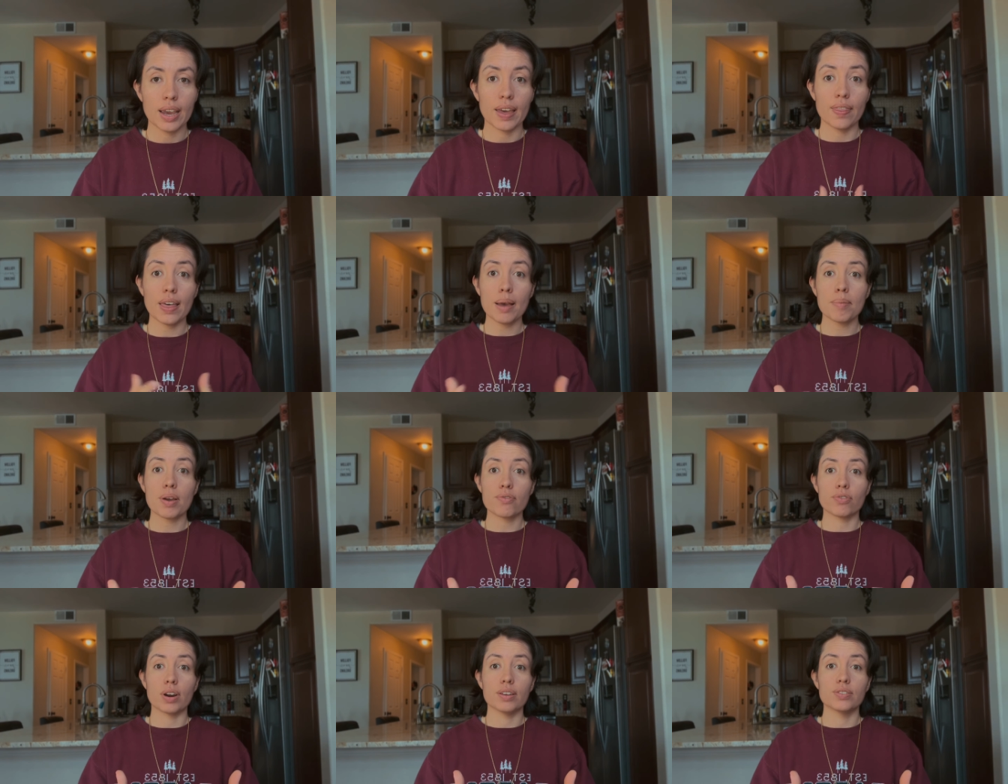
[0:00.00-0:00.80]
And that, my
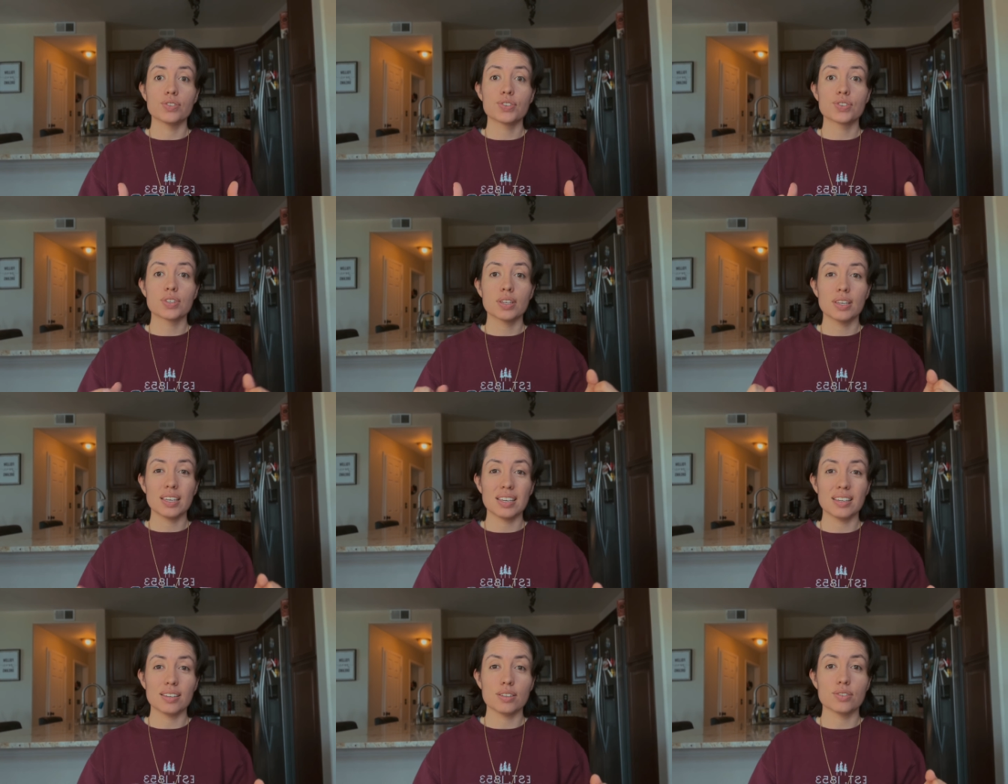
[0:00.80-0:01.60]
friends,
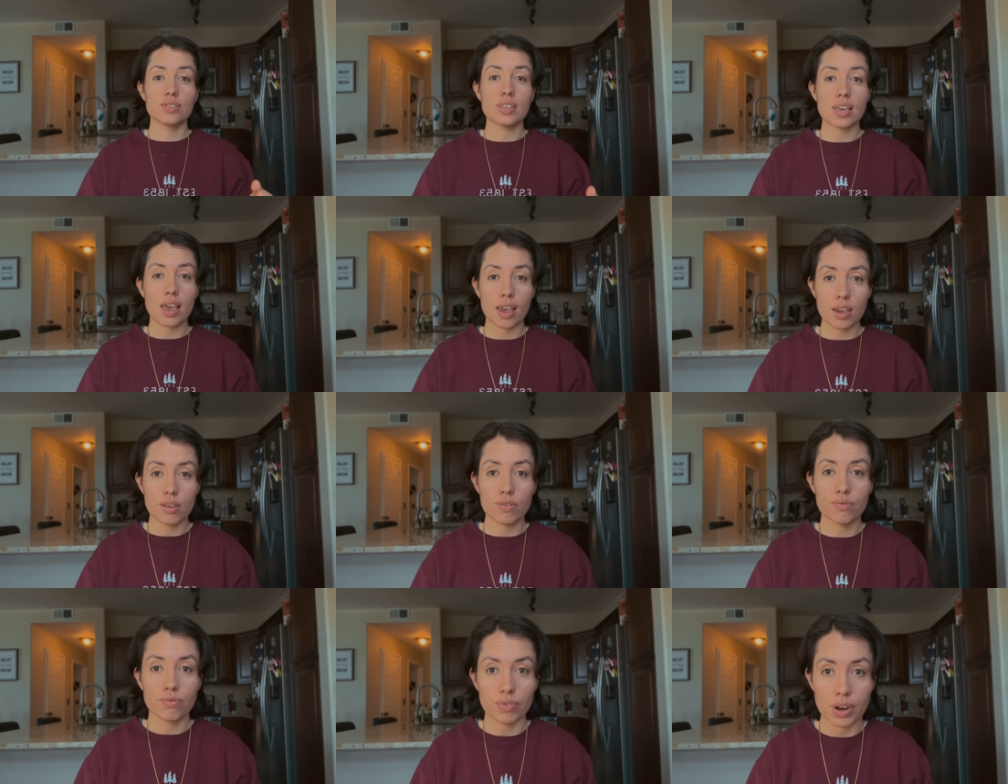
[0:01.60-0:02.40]
is the
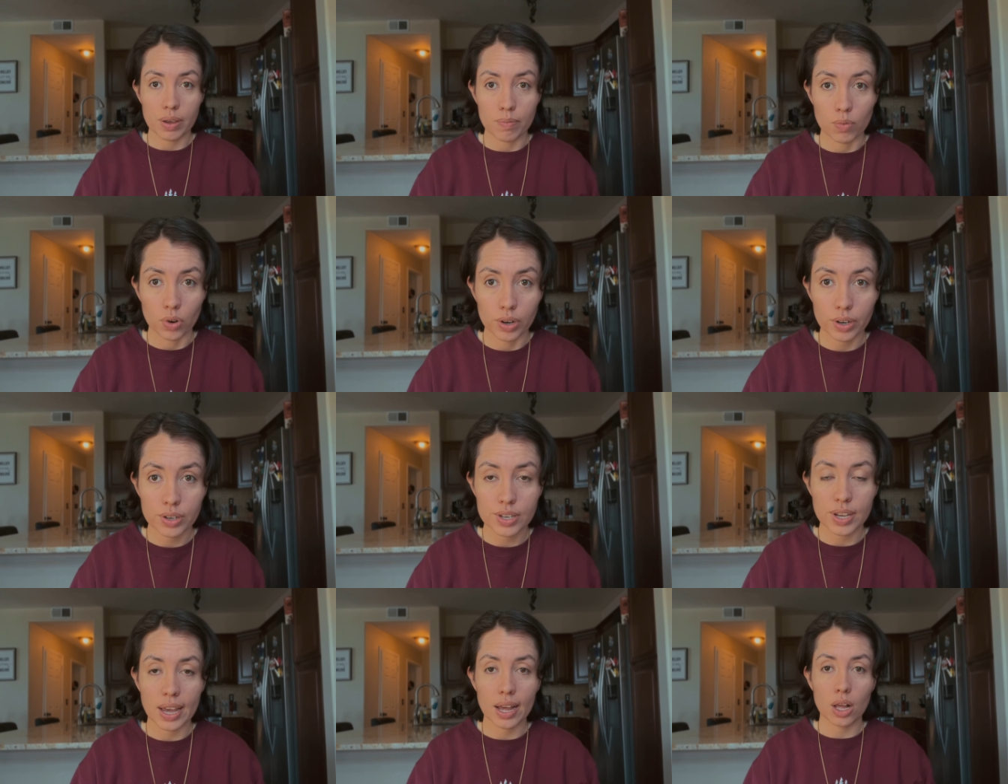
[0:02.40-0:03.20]
ADA framework
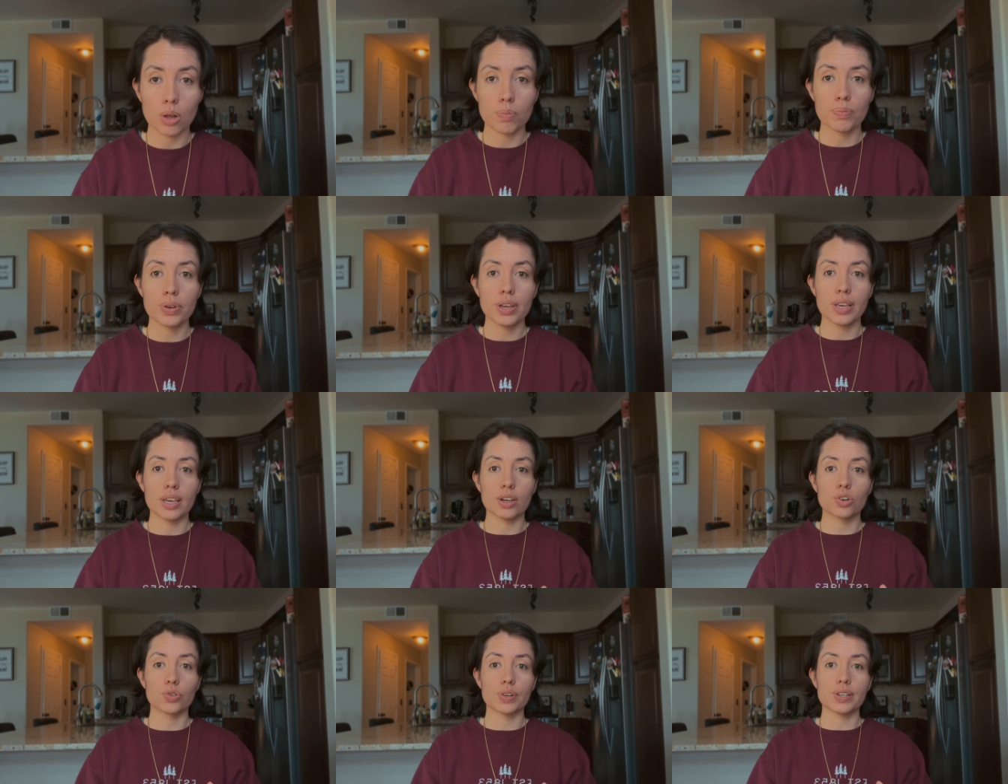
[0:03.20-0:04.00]
to help
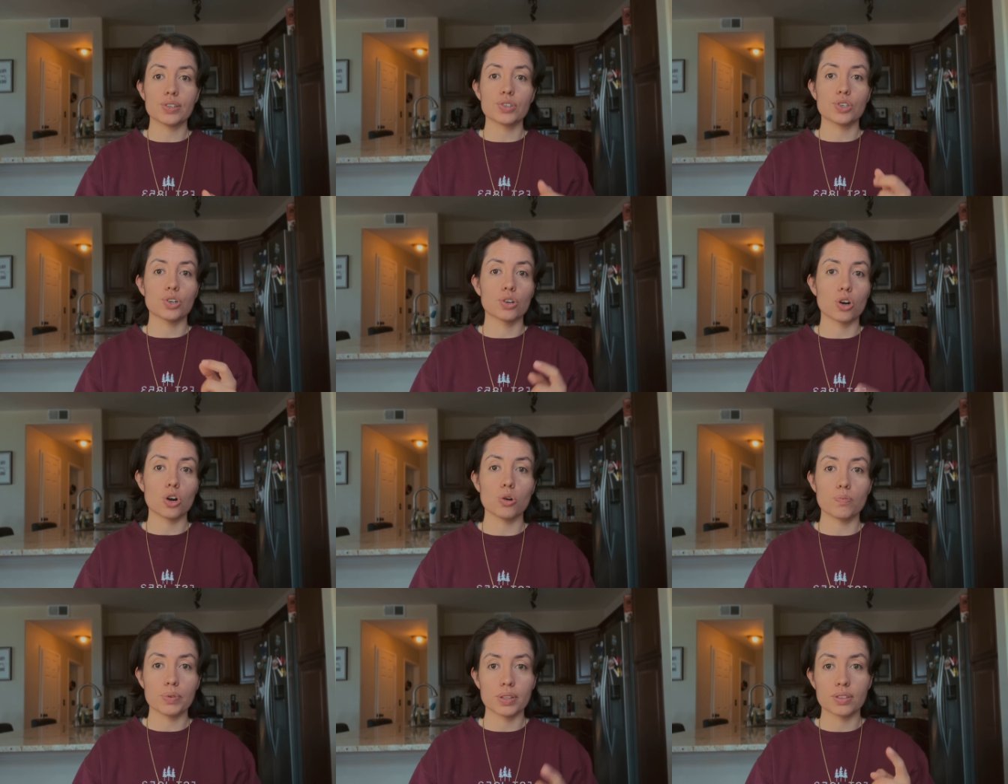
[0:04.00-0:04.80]
increase your
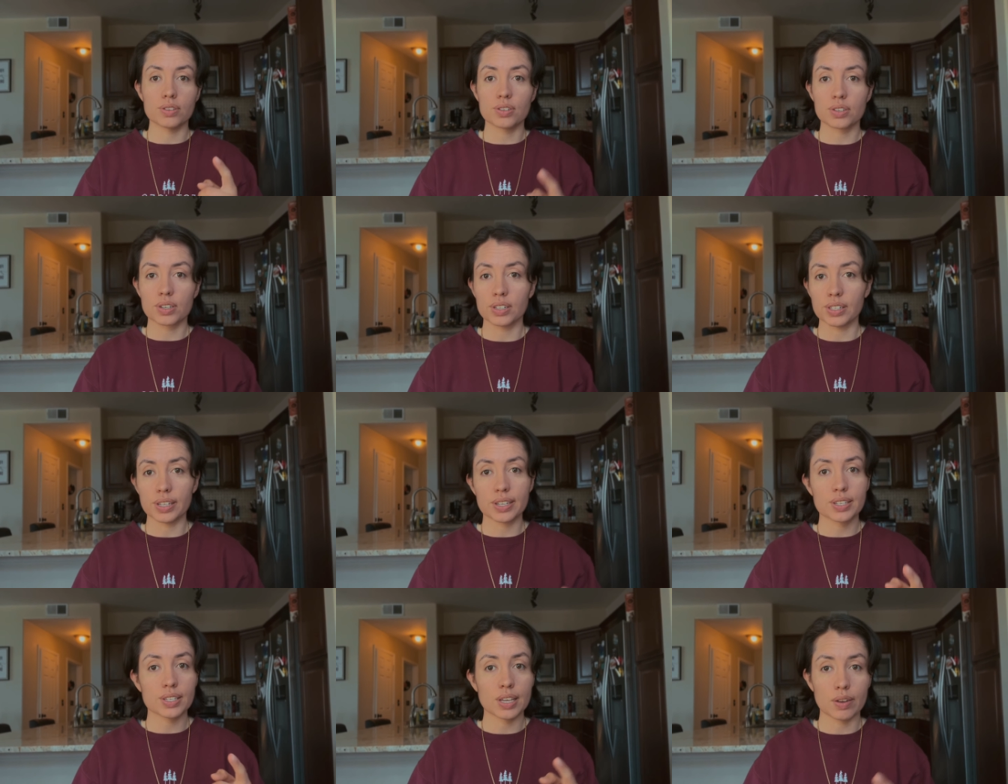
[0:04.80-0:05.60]
opens,
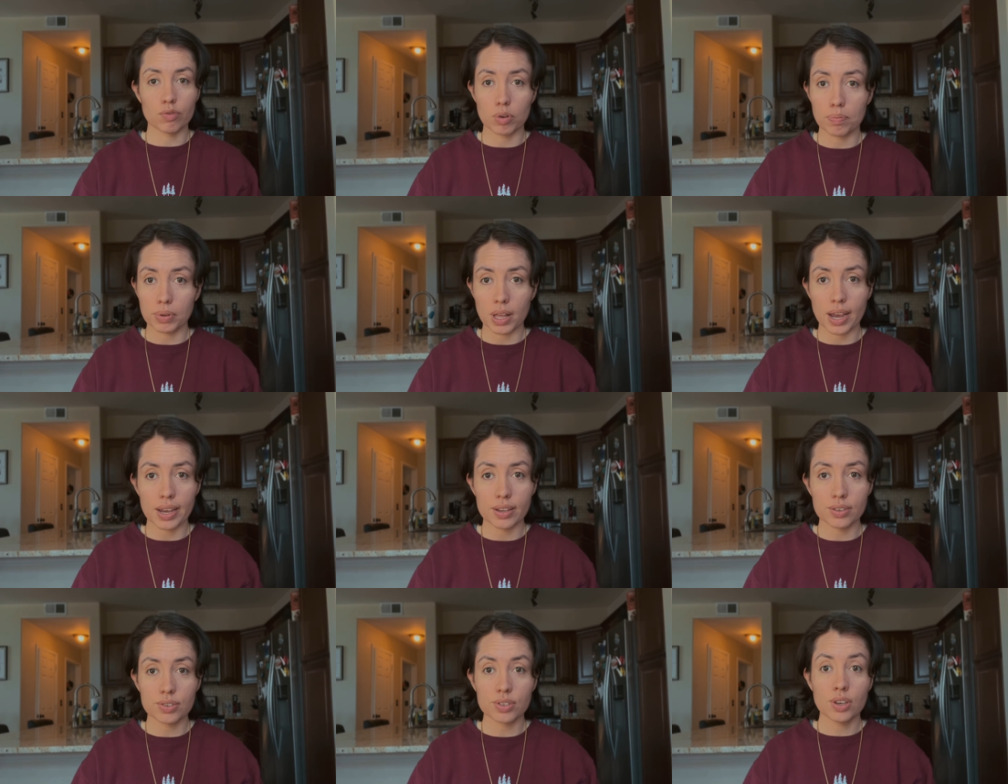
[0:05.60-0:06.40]
clicks, and
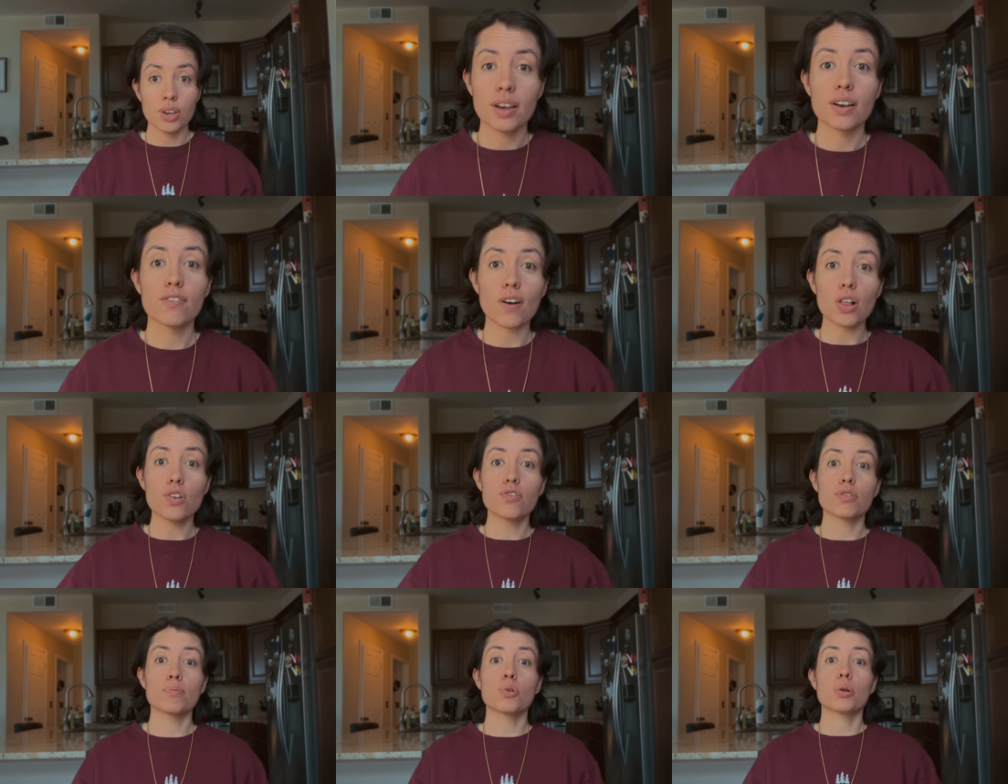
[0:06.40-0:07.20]
replies. Follow
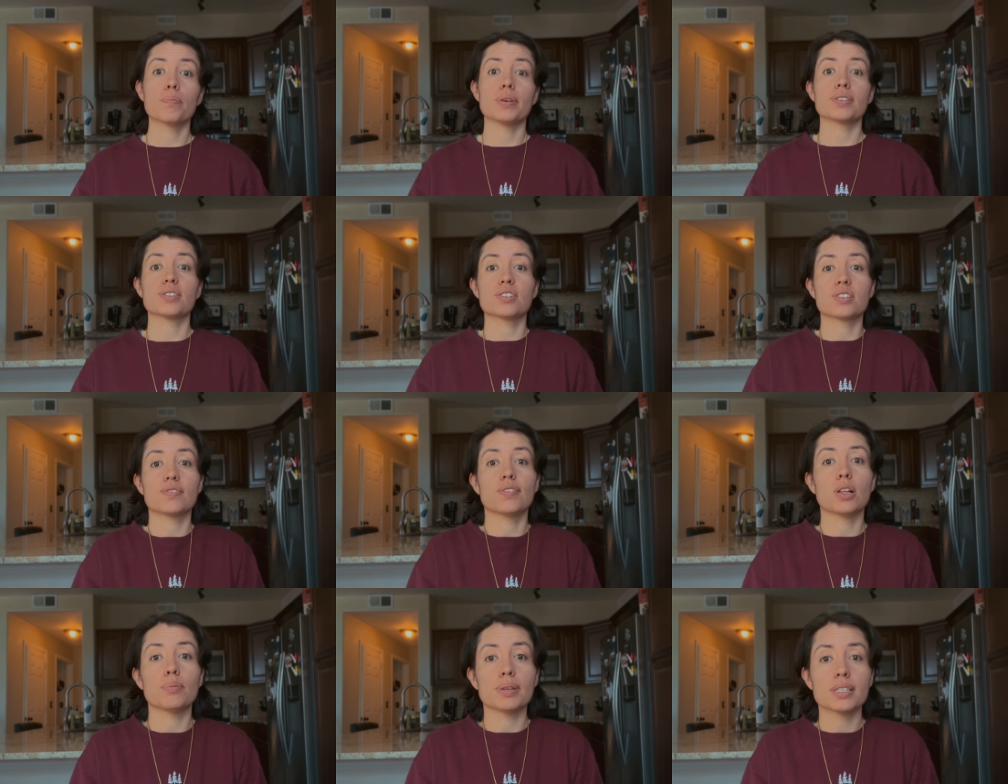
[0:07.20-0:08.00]
for more business
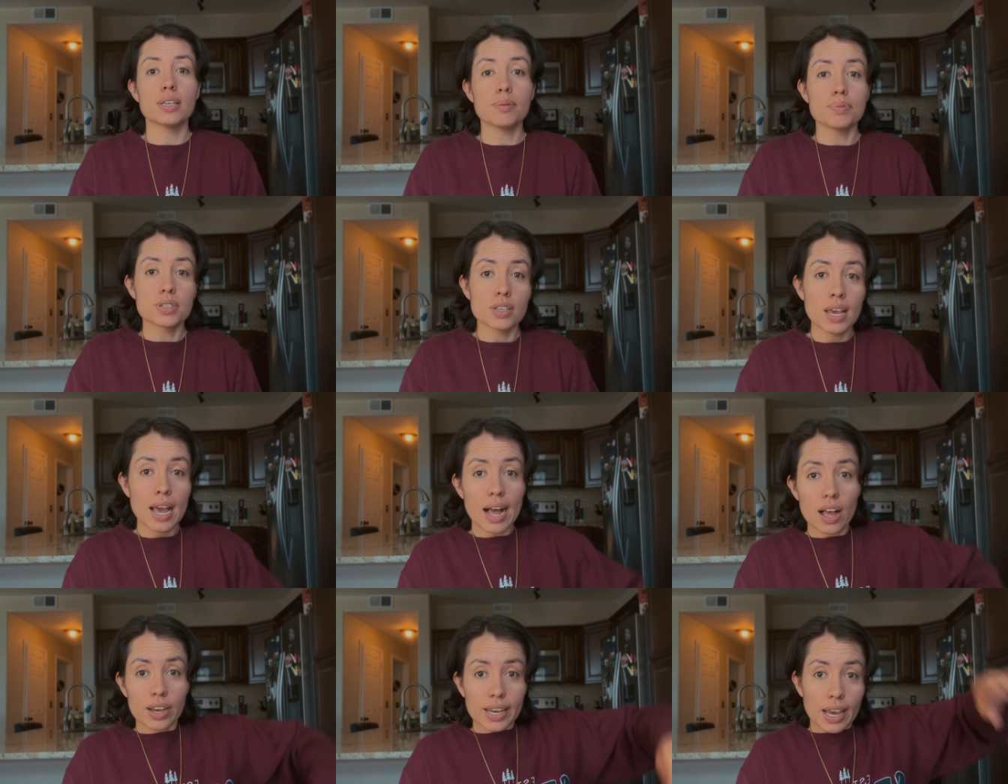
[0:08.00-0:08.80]
development tips.
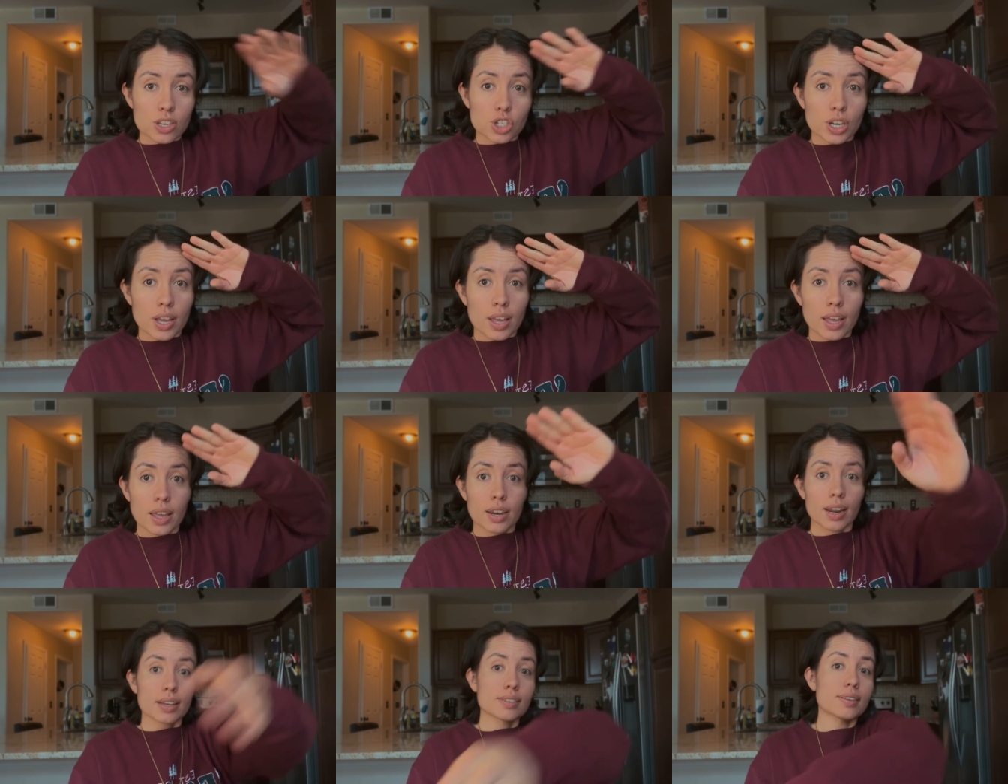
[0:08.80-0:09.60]
I'll catch you
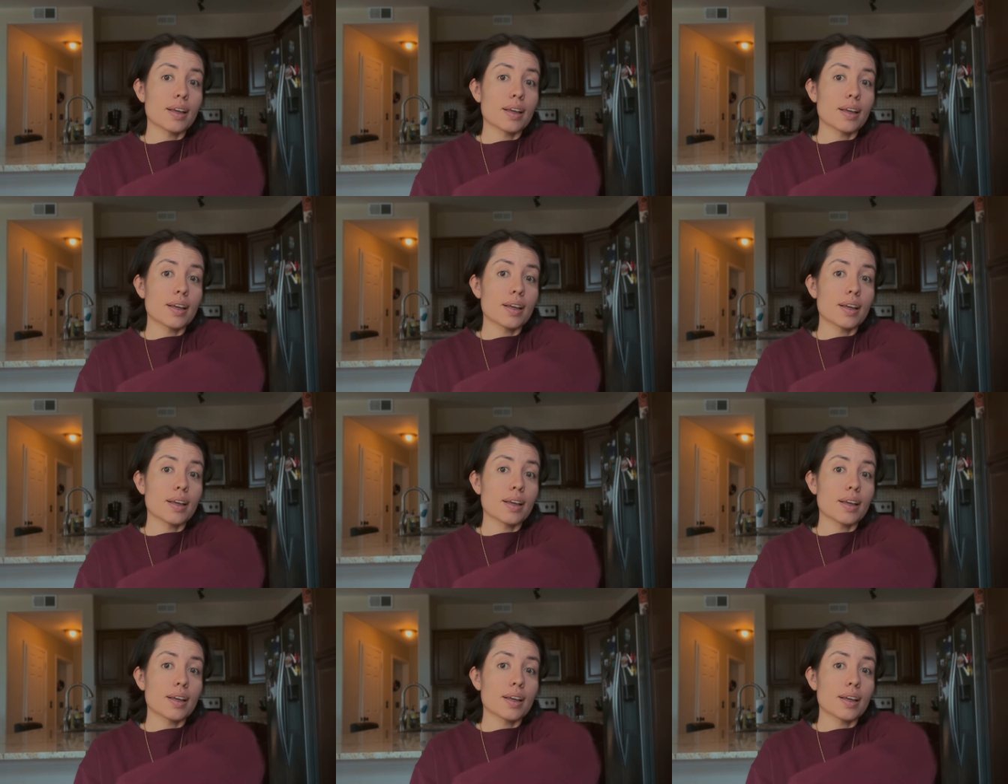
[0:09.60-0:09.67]
next